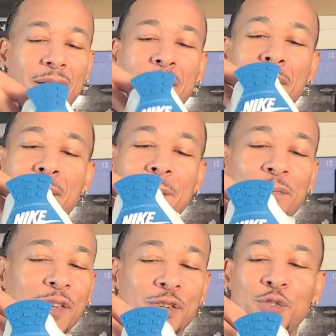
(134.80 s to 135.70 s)

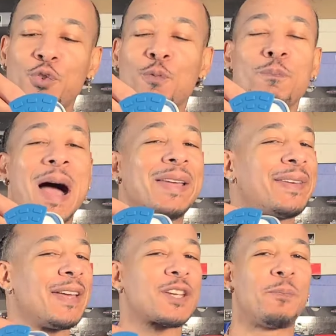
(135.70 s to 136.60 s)
You might
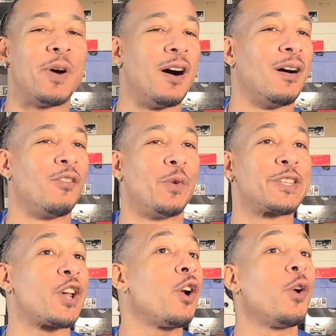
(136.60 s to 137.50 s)
catch a
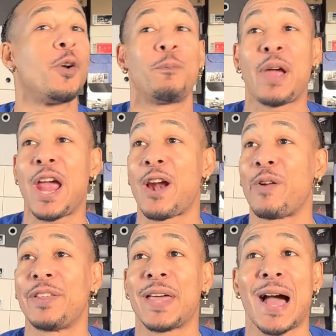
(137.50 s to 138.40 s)
return pair
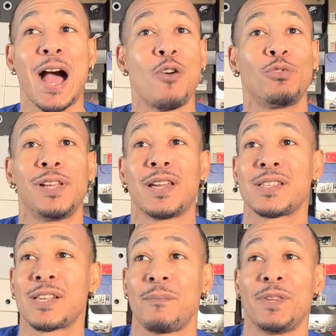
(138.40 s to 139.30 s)
at the outlet or
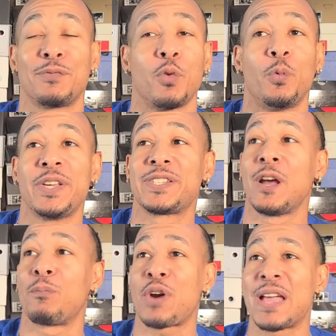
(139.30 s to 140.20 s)
something if the
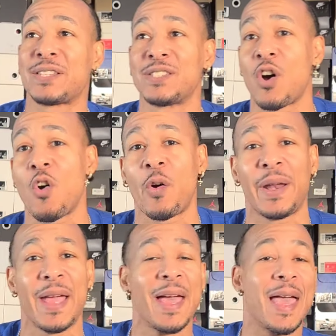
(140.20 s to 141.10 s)
resale prices
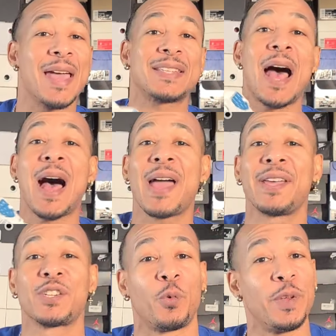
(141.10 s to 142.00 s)
aren't as high
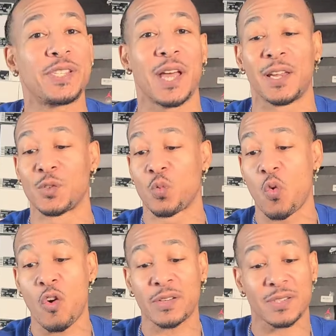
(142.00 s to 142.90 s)
as the resellers
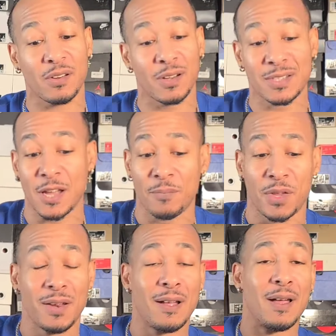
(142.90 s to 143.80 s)
want or
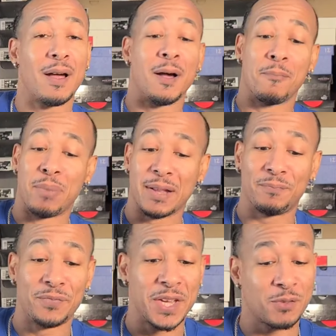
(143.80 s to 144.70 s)
something.
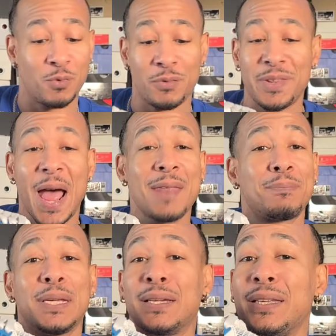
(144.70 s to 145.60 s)
But this will not
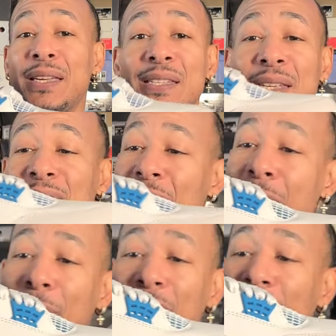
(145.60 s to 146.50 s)
be an easy cop.